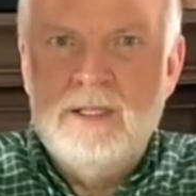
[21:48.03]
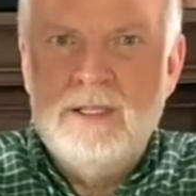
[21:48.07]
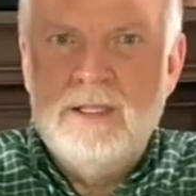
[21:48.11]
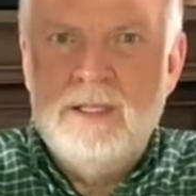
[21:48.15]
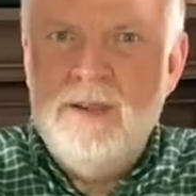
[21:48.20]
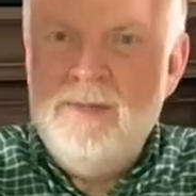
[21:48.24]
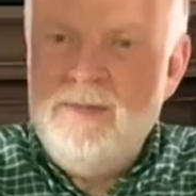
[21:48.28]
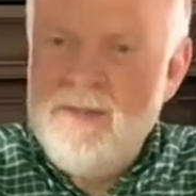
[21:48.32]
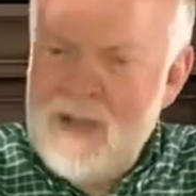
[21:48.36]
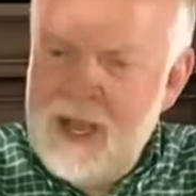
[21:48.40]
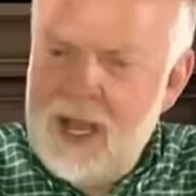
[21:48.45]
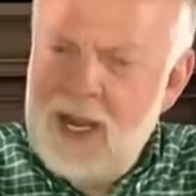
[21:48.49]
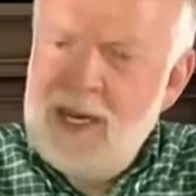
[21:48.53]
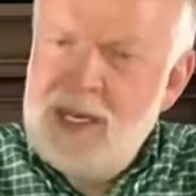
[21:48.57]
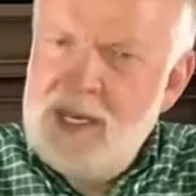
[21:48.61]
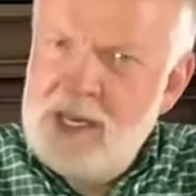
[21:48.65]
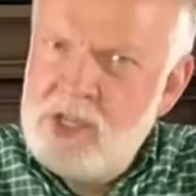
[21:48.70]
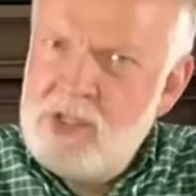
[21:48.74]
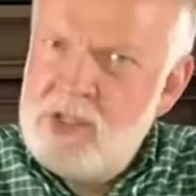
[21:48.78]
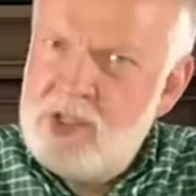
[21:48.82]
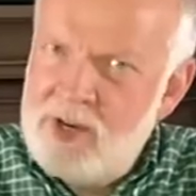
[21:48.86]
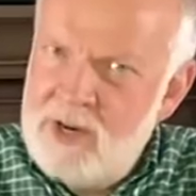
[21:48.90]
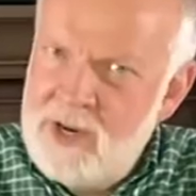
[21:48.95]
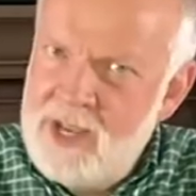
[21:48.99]
You've got to
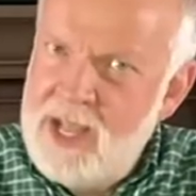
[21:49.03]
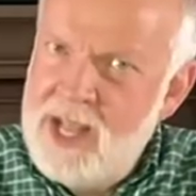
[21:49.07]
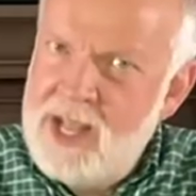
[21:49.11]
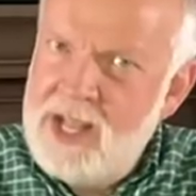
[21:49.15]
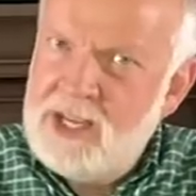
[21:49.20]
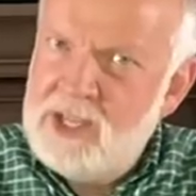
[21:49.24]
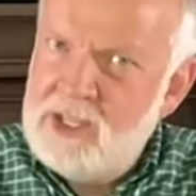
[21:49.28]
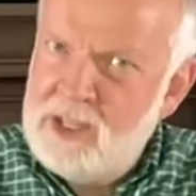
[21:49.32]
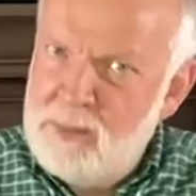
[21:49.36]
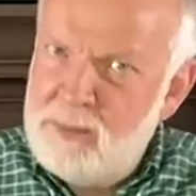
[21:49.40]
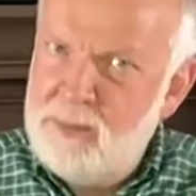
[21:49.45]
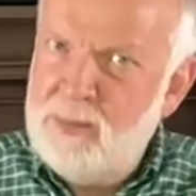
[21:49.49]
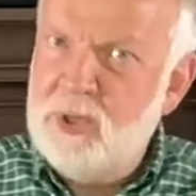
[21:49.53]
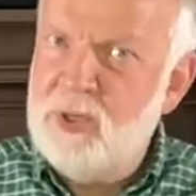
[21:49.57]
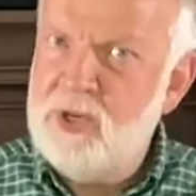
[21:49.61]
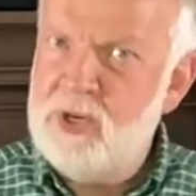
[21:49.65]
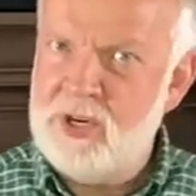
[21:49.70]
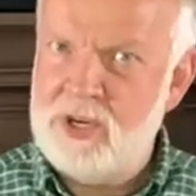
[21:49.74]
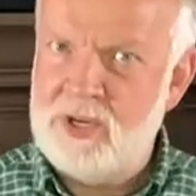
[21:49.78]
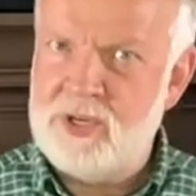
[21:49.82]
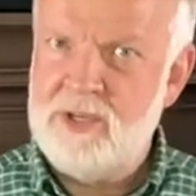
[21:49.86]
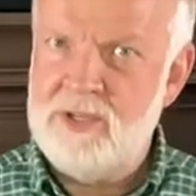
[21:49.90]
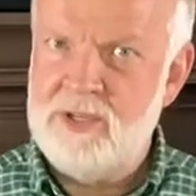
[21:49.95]
get your head in the book.